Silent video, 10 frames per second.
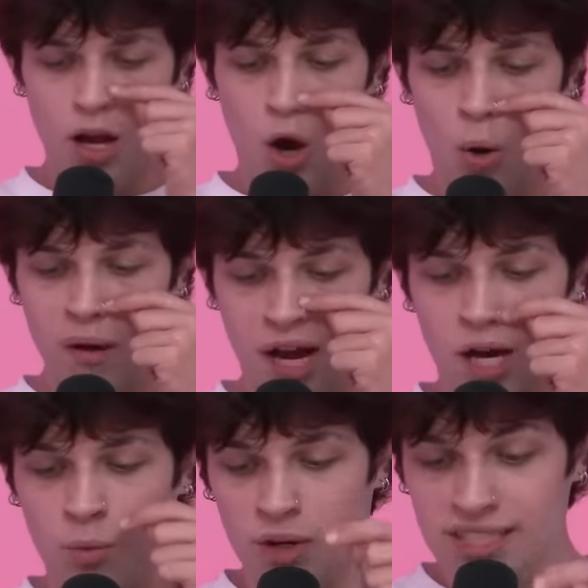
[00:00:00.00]
Oh my
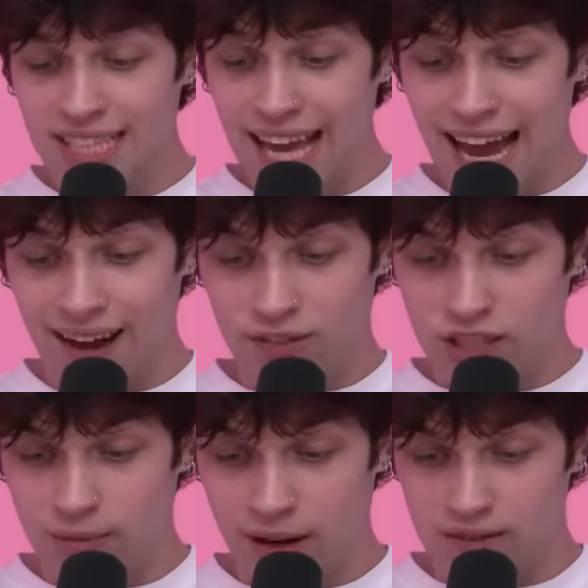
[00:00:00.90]
God, what is the
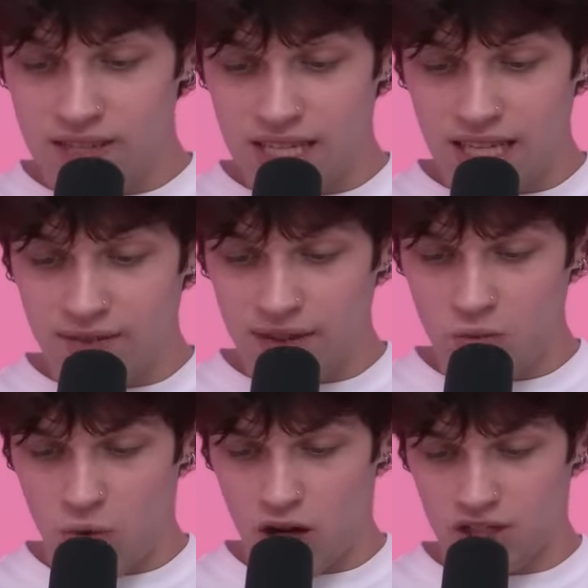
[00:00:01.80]
average amount of TV
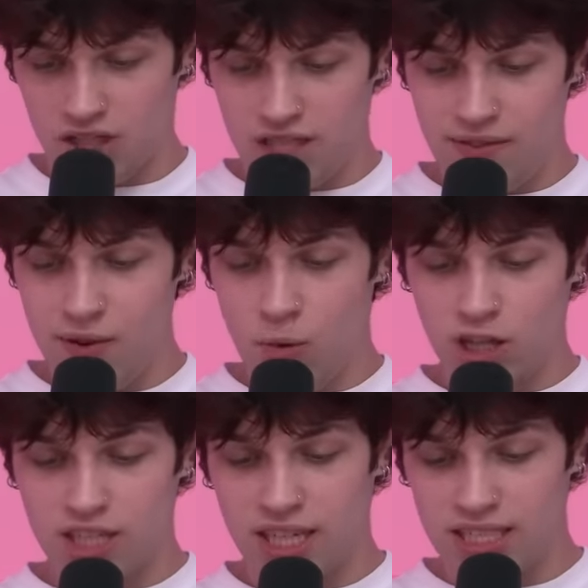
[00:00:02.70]
watching? TV
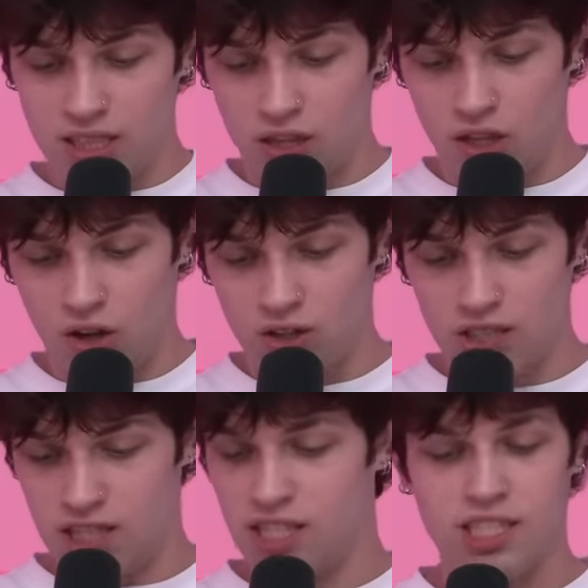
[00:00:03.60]
watching has large.
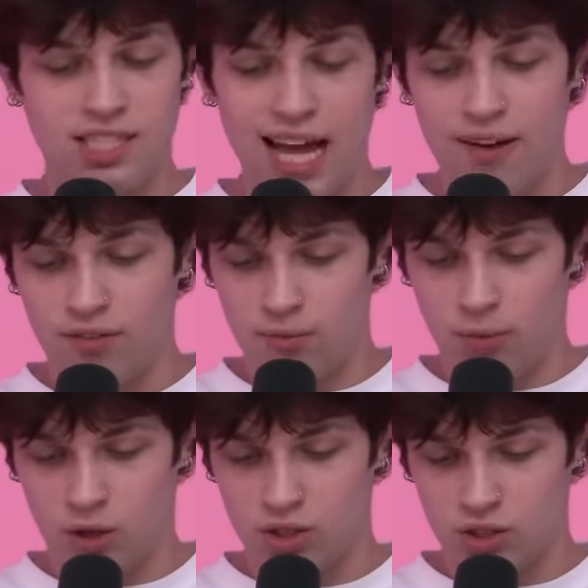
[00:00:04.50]
This is a stat from
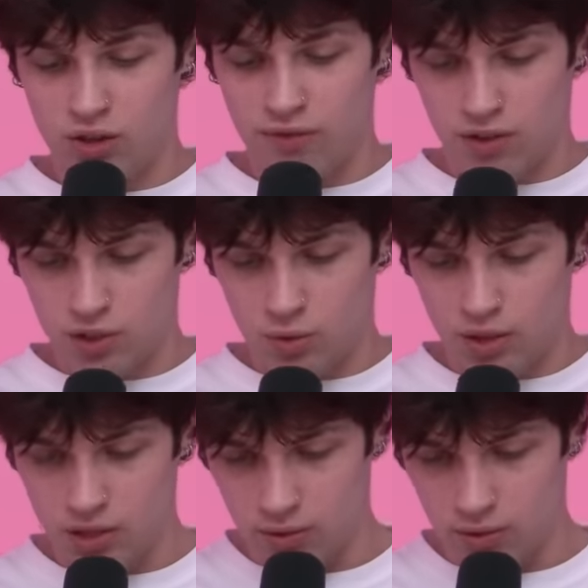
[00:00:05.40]
March 31st, 2023. Is